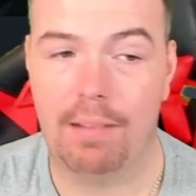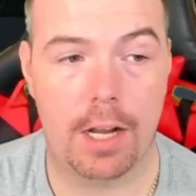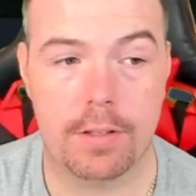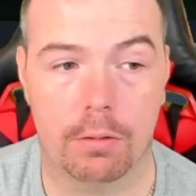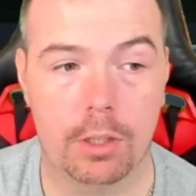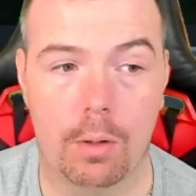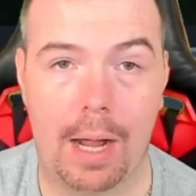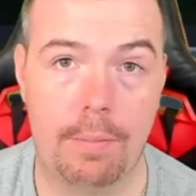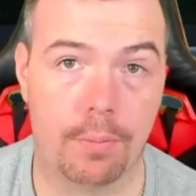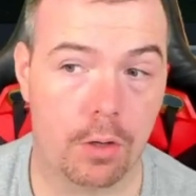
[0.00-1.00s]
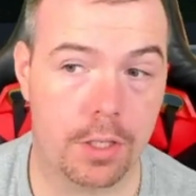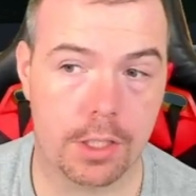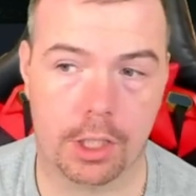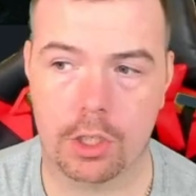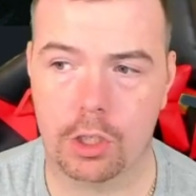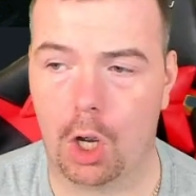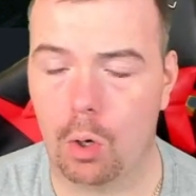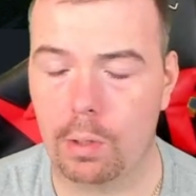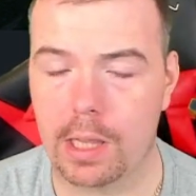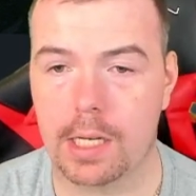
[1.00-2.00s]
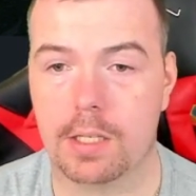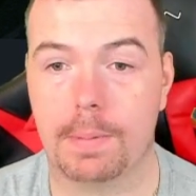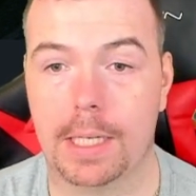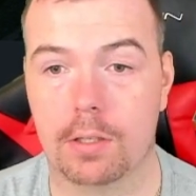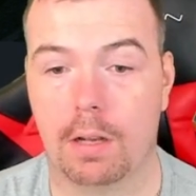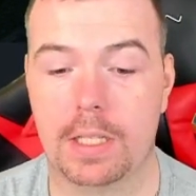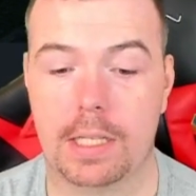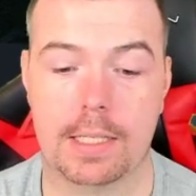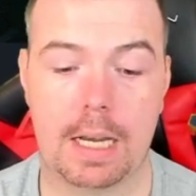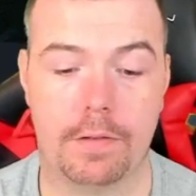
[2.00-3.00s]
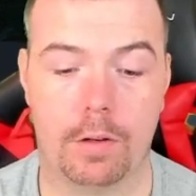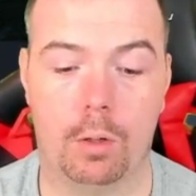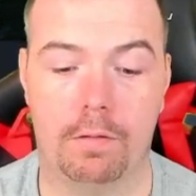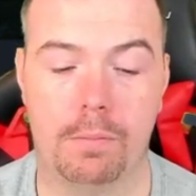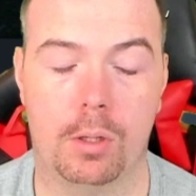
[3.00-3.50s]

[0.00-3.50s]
I don't know how prices are going to go with this, because obviously it's out for a month,